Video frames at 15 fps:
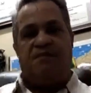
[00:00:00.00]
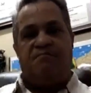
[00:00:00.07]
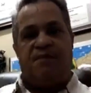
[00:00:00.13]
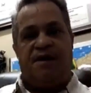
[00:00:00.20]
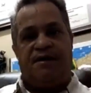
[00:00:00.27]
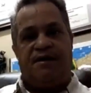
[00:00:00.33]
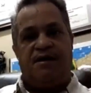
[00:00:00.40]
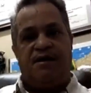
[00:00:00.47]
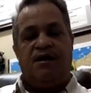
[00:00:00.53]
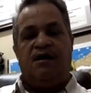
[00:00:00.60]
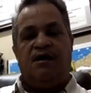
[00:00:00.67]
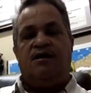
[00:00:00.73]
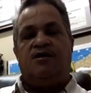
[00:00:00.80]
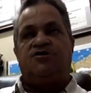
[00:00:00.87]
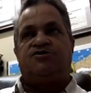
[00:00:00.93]
big.
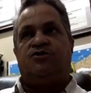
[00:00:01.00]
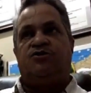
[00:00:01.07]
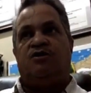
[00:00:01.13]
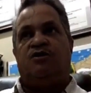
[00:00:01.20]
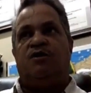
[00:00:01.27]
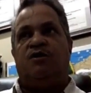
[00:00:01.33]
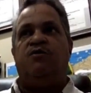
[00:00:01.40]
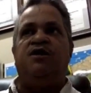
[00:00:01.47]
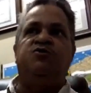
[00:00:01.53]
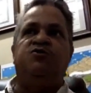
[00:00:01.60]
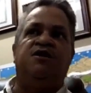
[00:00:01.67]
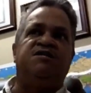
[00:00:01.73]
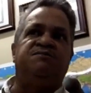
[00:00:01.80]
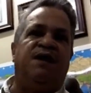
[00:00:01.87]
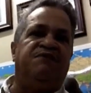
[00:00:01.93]
So, but we do
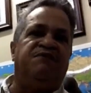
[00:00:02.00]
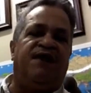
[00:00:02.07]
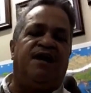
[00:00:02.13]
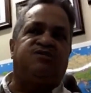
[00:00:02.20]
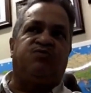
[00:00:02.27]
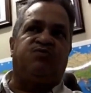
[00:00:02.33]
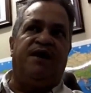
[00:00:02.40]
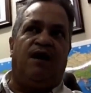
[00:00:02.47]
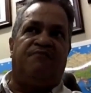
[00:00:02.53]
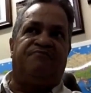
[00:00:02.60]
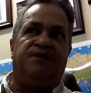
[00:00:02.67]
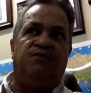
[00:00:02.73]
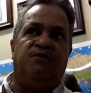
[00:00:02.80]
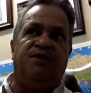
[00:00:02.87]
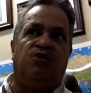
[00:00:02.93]
these medevacs quite
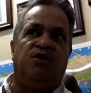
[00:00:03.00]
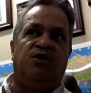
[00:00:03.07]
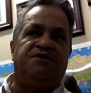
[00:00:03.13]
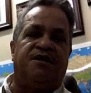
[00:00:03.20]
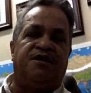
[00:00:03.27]
often. We go into the